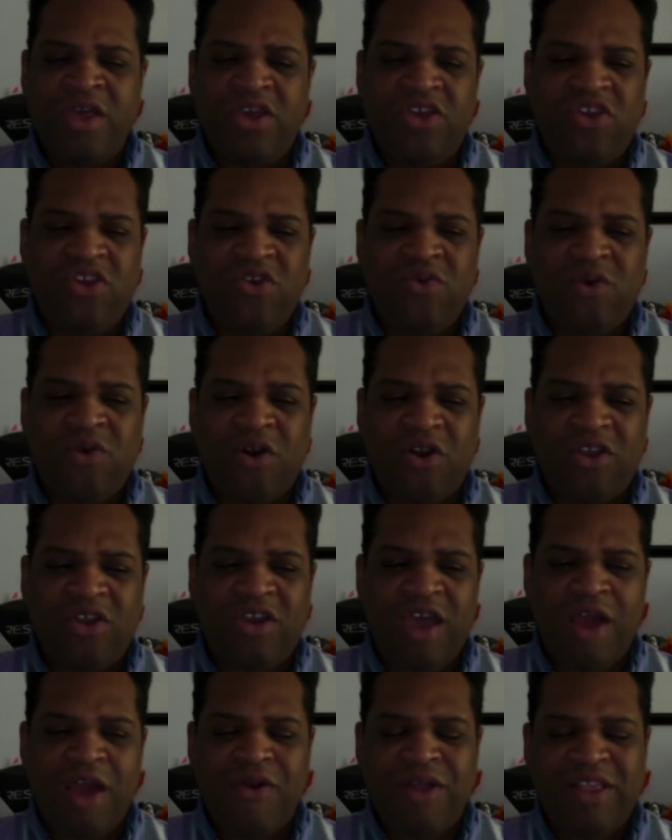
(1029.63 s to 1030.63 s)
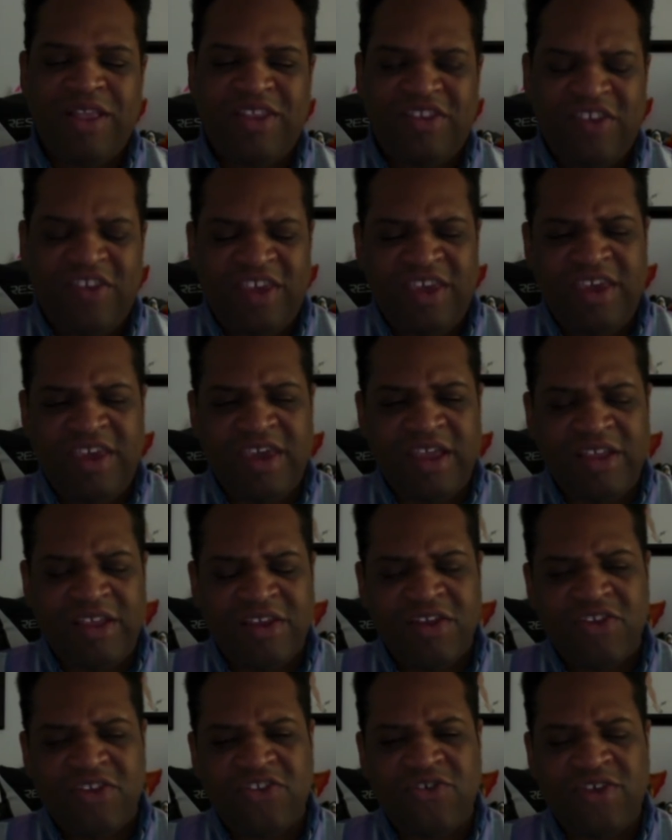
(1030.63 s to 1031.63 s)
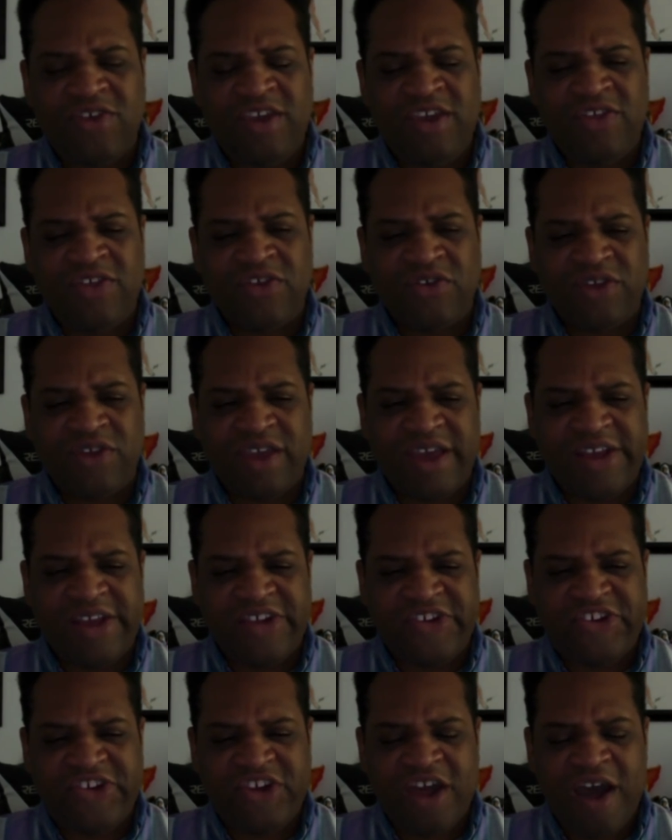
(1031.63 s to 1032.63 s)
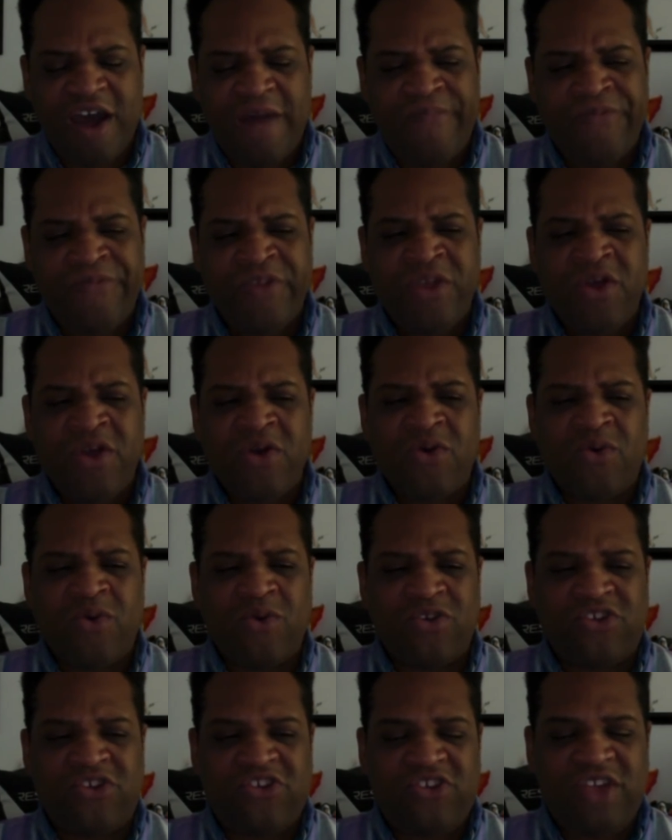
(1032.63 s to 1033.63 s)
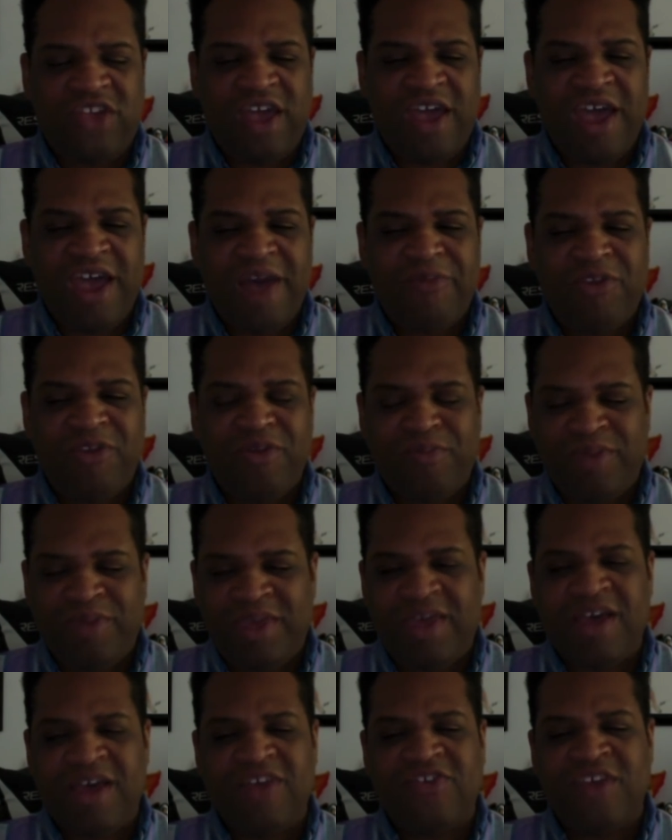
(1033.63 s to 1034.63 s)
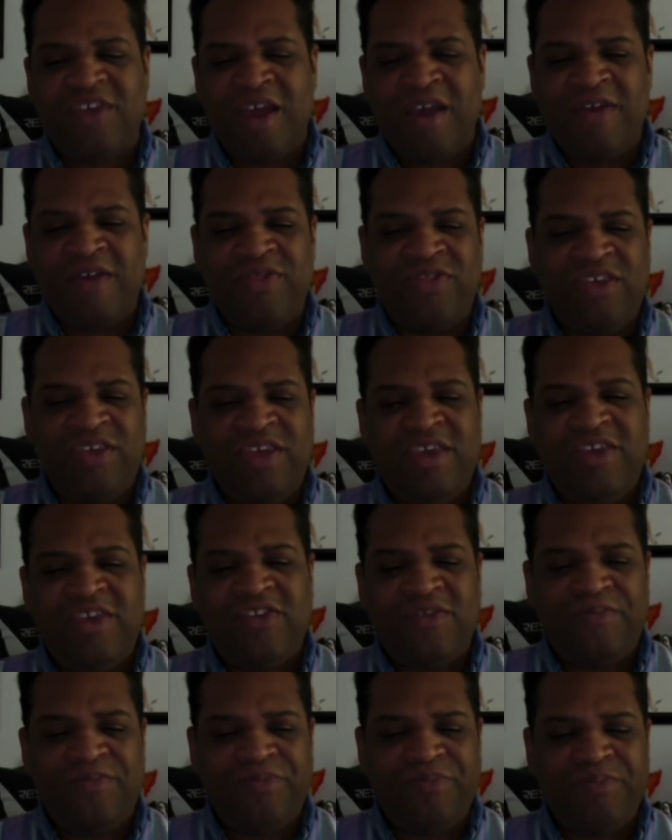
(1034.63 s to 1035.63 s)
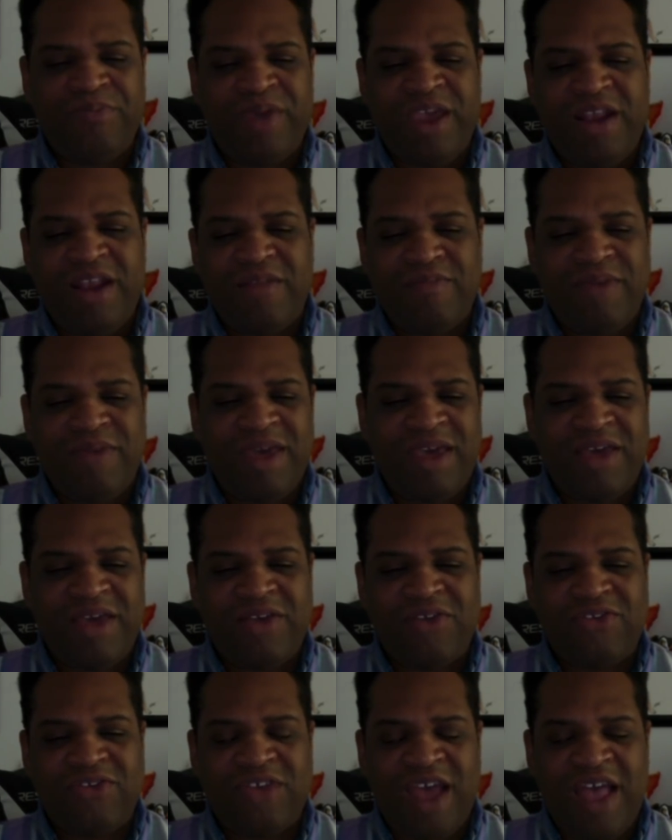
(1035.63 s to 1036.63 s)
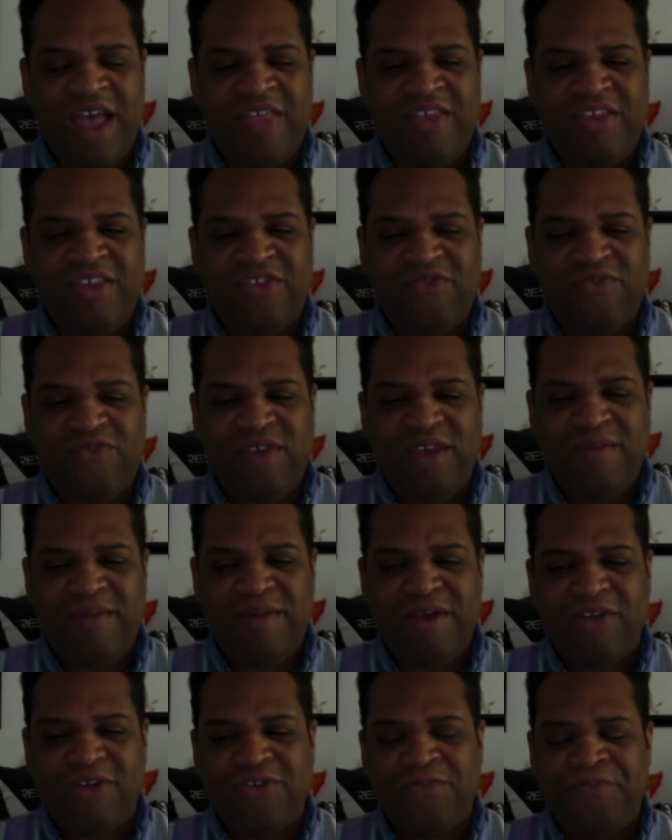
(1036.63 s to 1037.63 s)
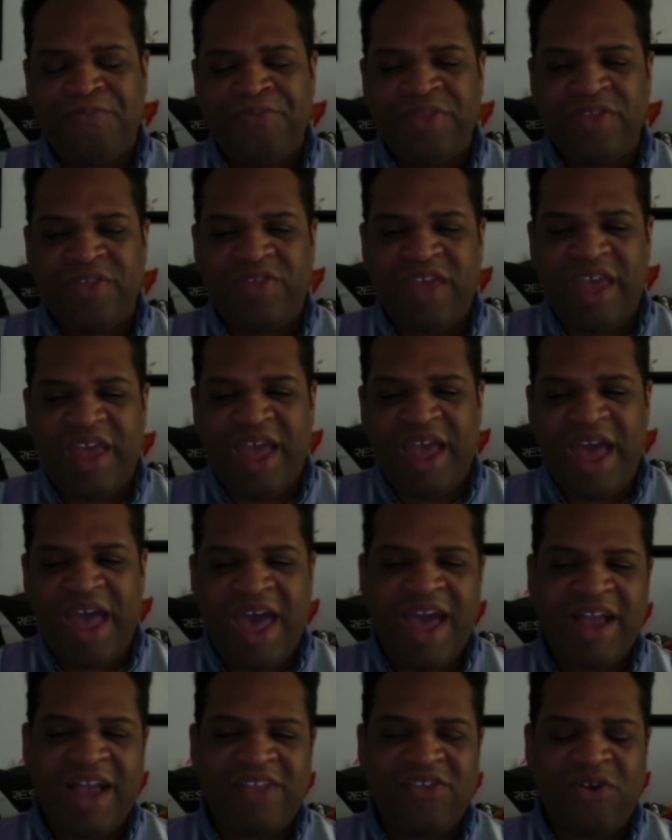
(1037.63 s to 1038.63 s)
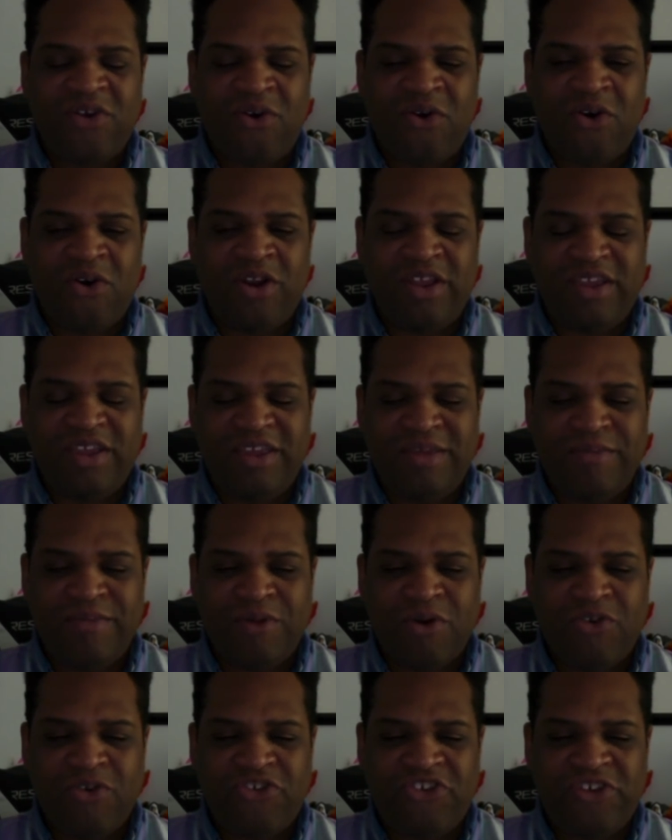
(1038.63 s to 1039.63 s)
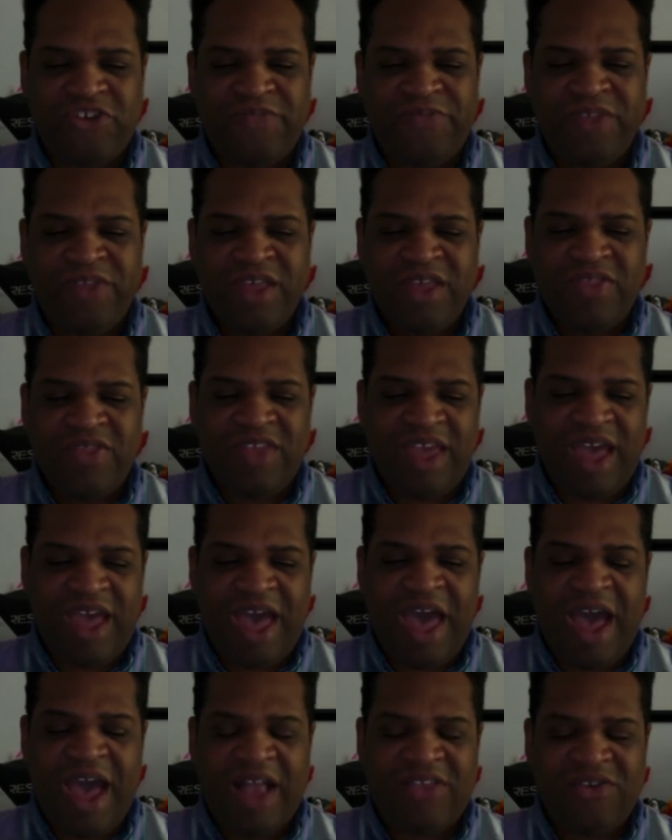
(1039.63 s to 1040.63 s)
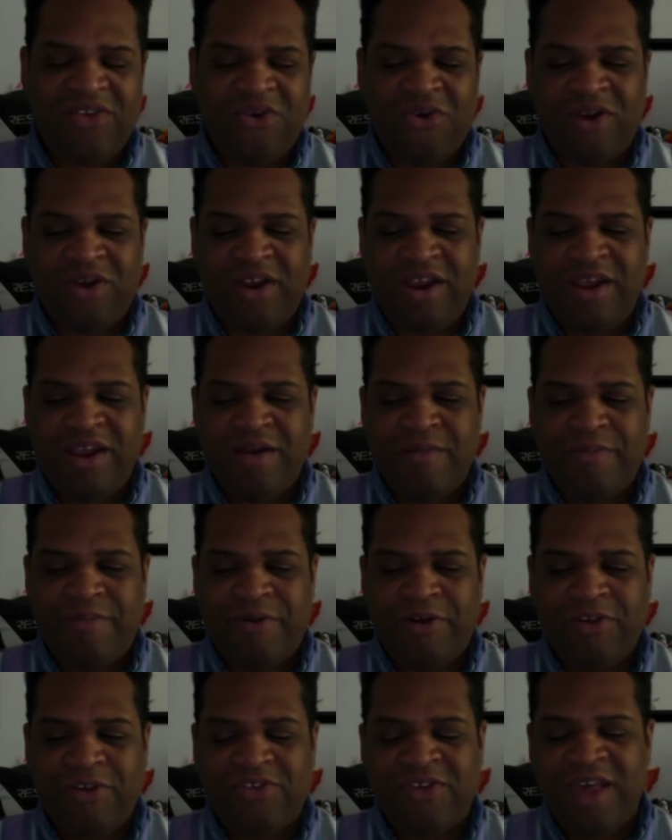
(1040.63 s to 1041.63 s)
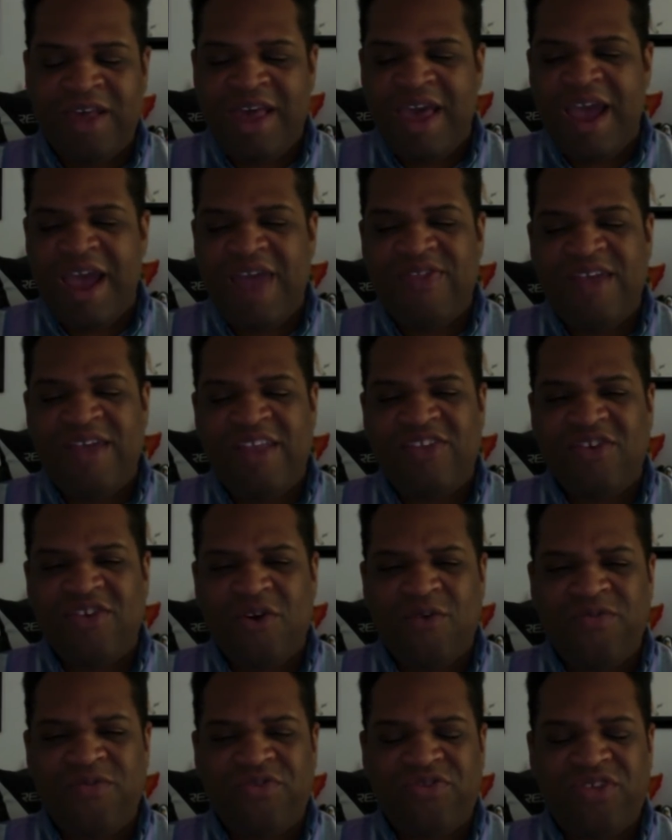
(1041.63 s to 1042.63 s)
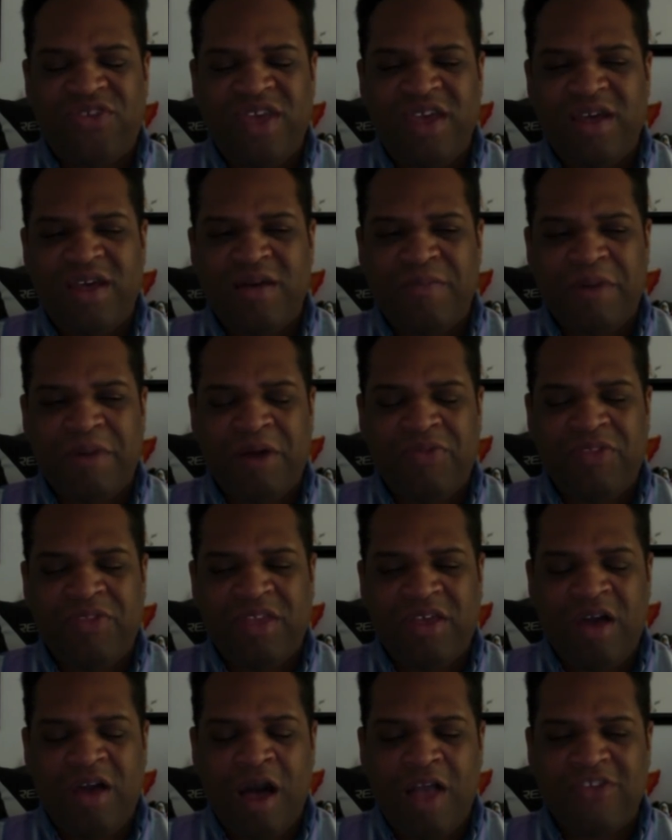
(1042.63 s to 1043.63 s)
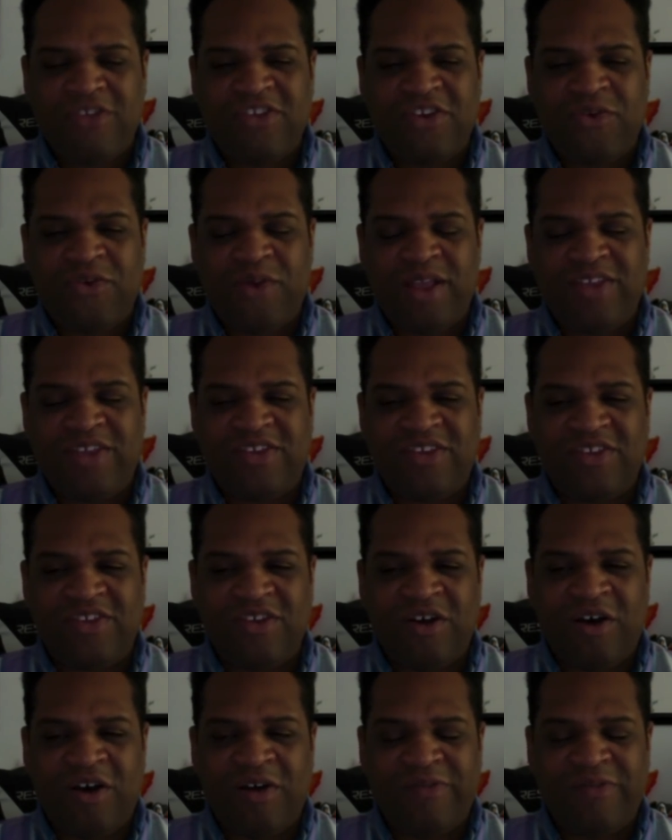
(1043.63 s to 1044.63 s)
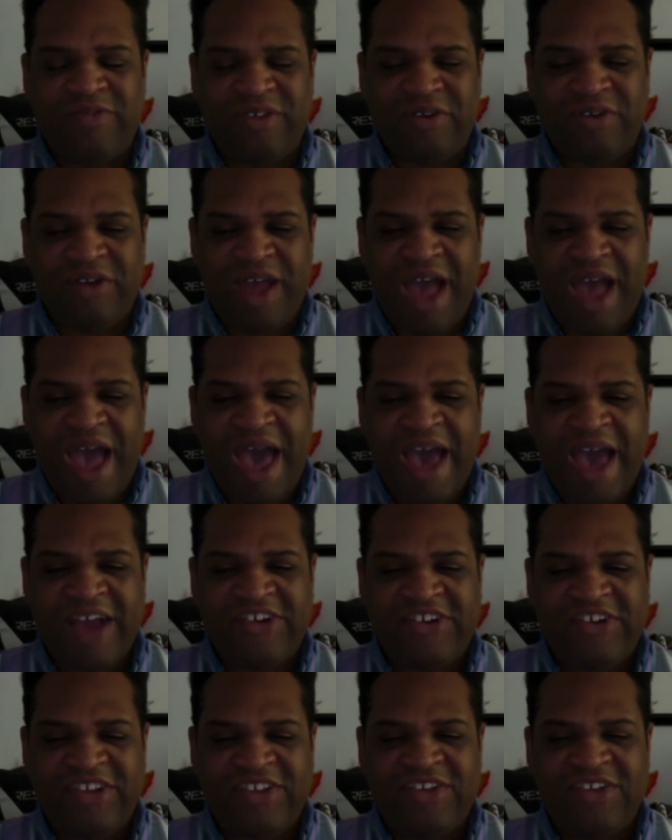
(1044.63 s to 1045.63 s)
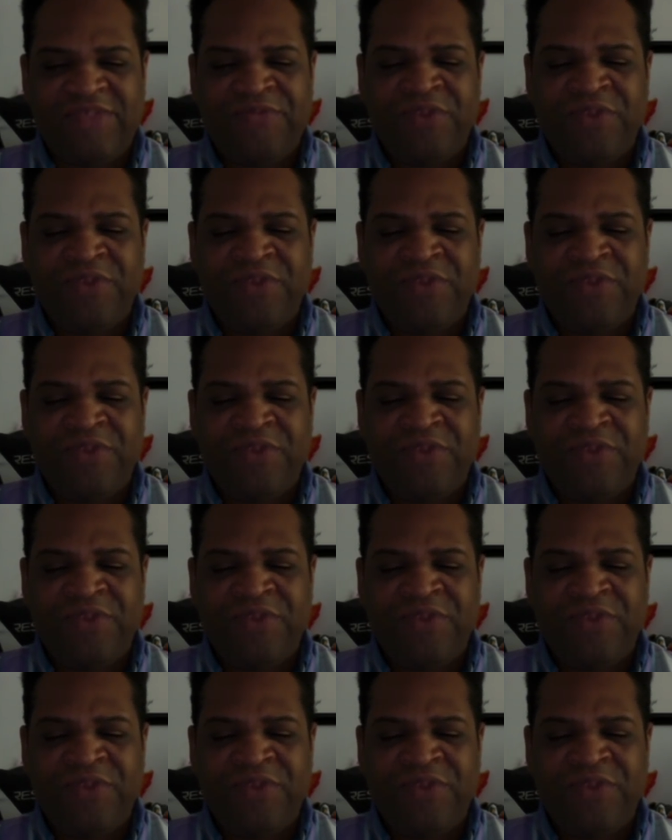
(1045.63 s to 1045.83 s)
you are guaranteed to either get shot or stabbed, because these beta males and these females, they act on emotion, they act on impulse, and they don't think about the consequences of their actions,